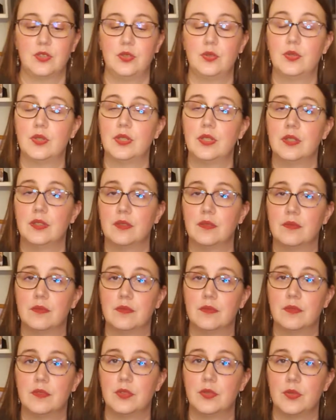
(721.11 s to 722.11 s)
You can
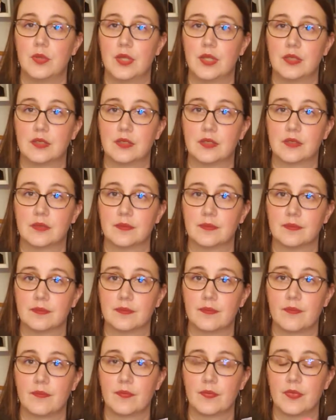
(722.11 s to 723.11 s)
do this
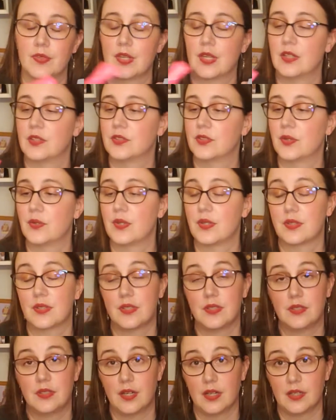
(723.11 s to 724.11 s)
so that the
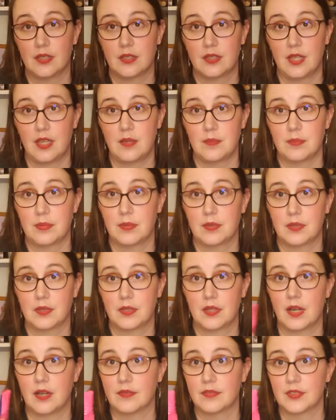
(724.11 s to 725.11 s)
duct tape
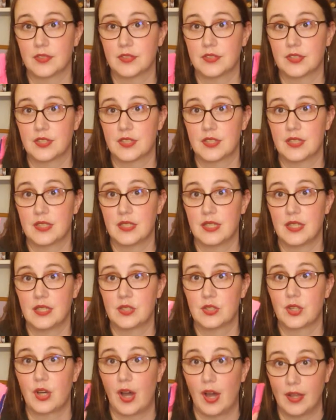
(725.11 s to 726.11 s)
covers the thing
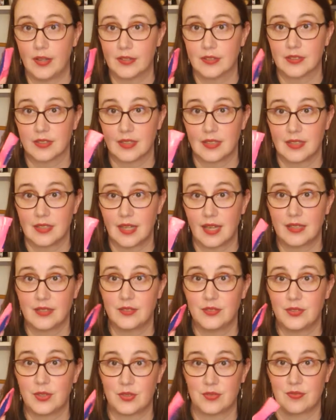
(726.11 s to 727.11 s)
entirely and
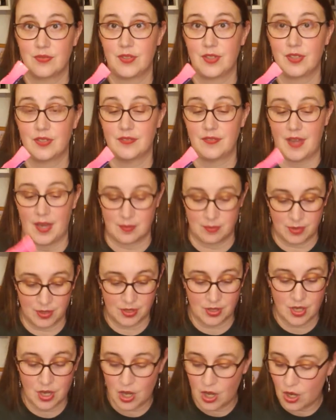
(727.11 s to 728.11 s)
you don't feel the
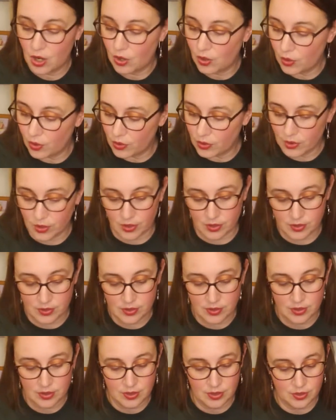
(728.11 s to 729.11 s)
fabric, or
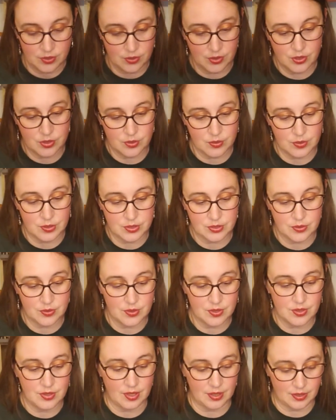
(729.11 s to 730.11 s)
you can do it so
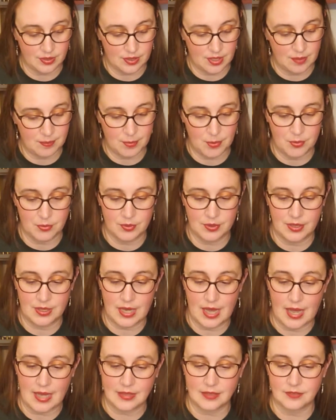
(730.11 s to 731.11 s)
the duct tape only
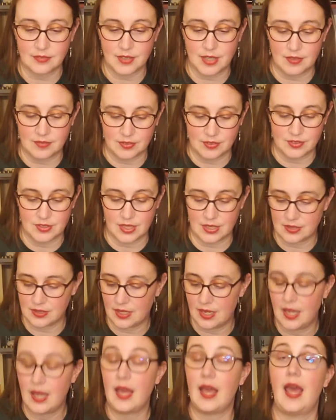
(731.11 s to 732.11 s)
kind of covers it
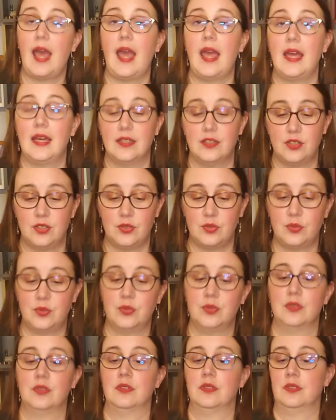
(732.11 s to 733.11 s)
and you
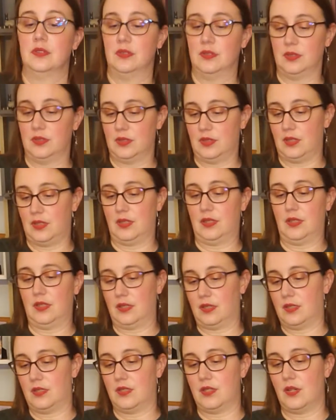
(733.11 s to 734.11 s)

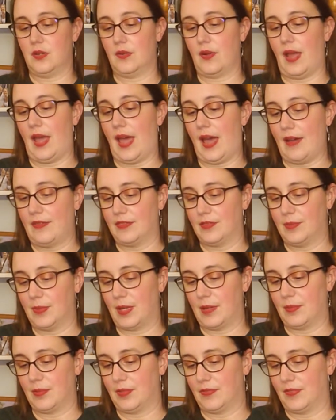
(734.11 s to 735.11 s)
don't have to be
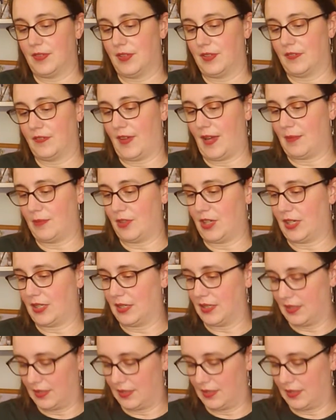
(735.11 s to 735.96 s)
able to feel the fabric.